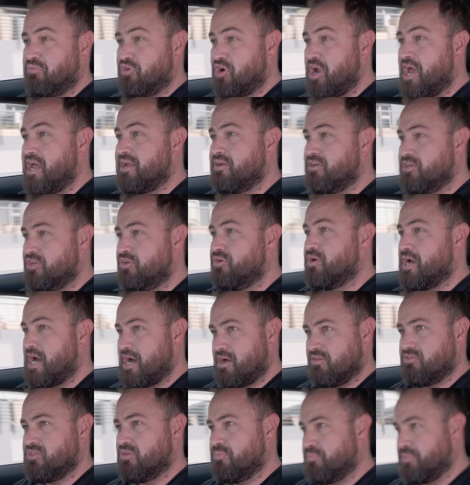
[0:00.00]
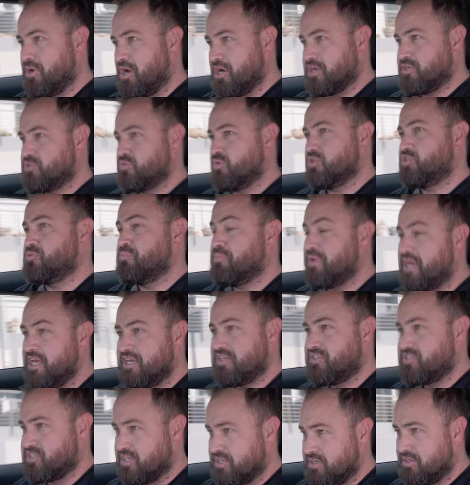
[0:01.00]
brand new out the box, which
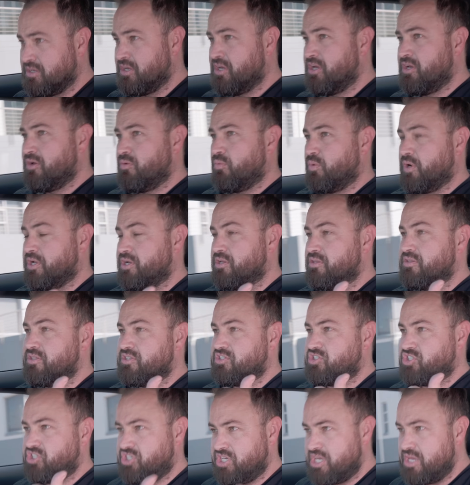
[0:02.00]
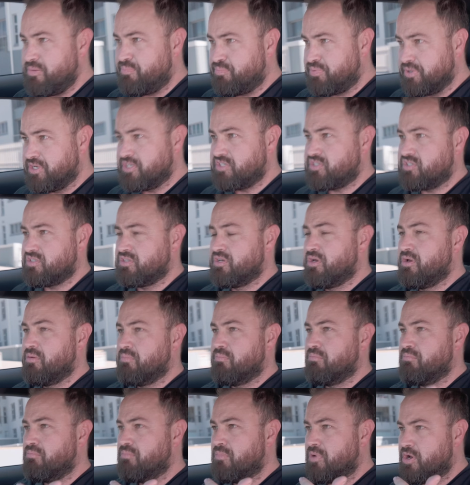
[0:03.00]
makes it one of the cheapest,
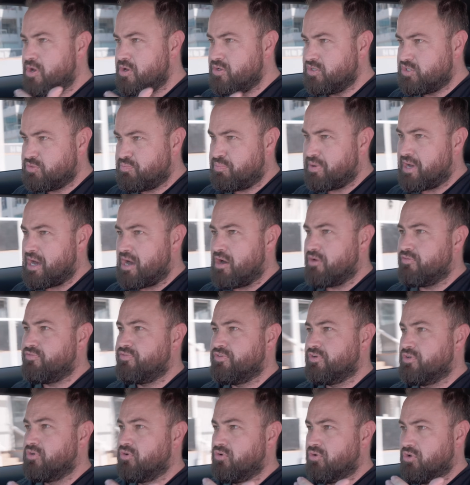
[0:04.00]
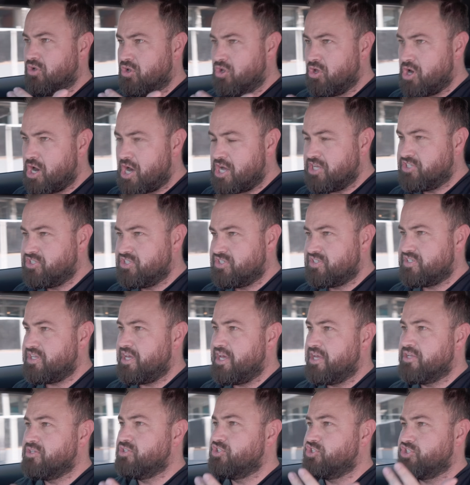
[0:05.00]
most powerful, largest
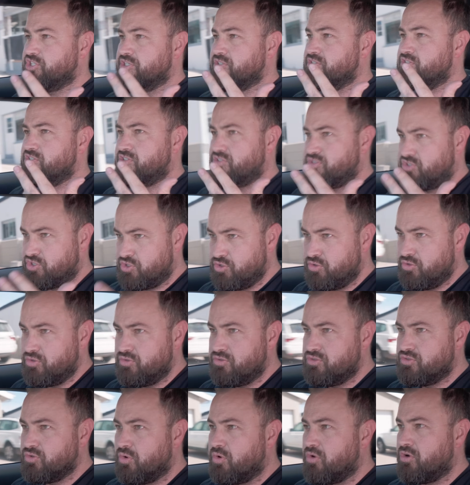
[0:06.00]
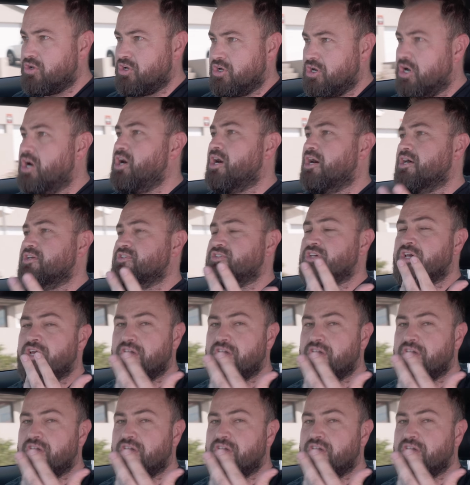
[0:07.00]
engines, two-door cars